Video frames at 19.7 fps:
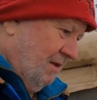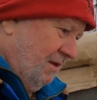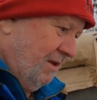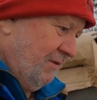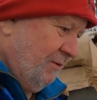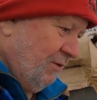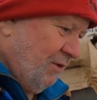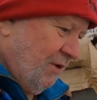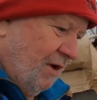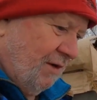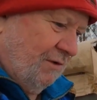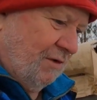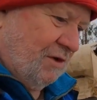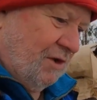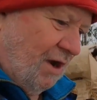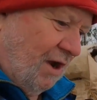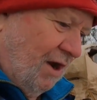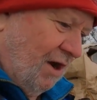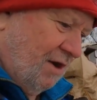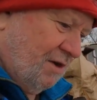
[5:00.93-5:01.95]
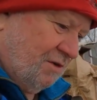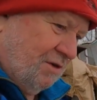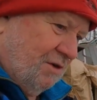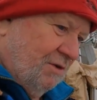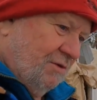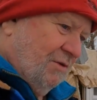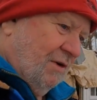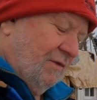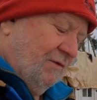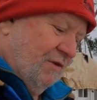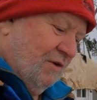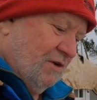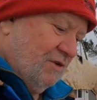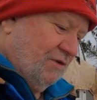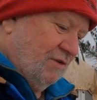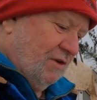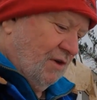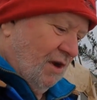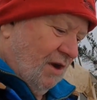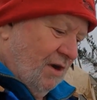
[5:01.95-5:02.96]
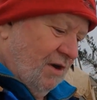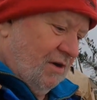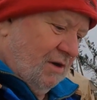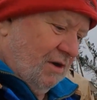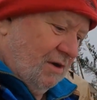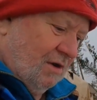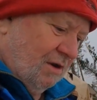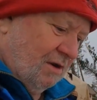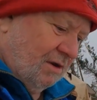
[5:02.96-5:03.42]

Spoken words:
even when I retired, when I first retired,